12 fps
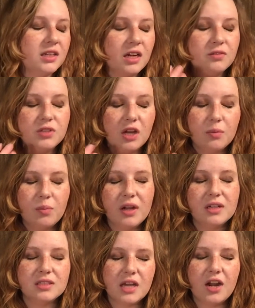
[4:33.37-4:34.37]
I've done my
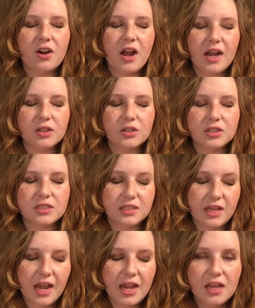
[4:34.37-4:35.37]
entire eye look
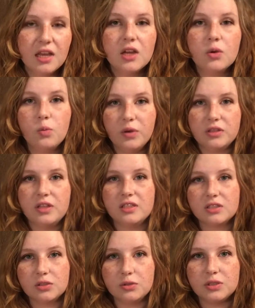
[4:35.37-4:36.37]
today with
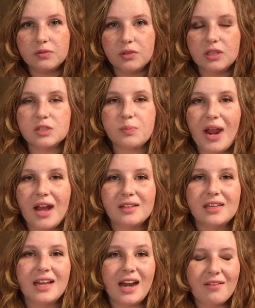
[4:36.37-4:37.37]
exclusively this
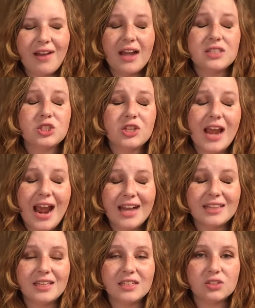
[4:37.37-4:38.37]
palette, and I've actually
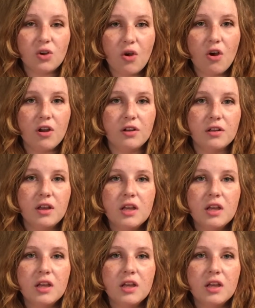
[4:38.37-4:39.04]
had this on